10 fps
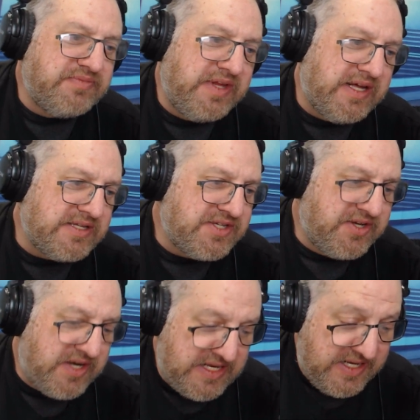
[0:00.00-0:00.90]
Yeah, that's a
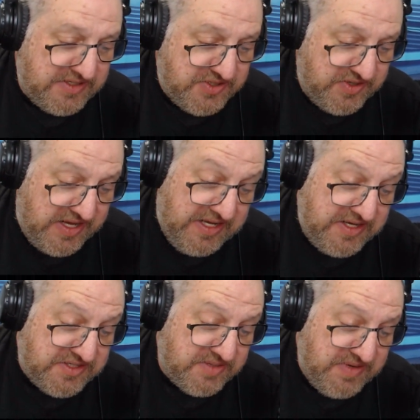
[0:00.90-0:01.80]
good idea. So
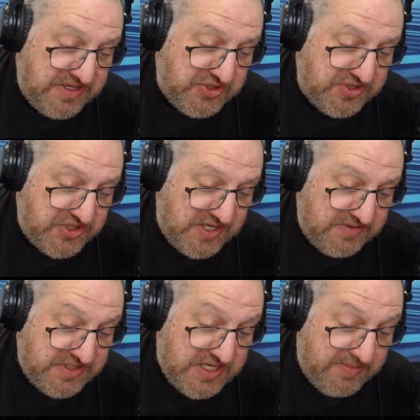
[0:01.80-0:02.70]
he's the minister in
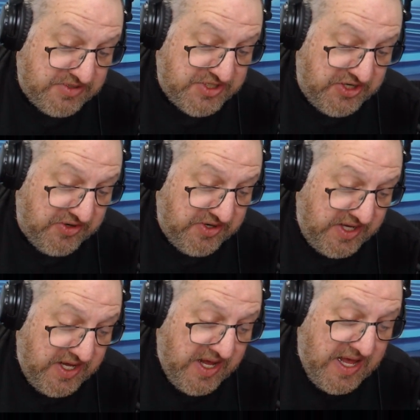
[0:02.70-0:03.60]
charge of cybersecurity,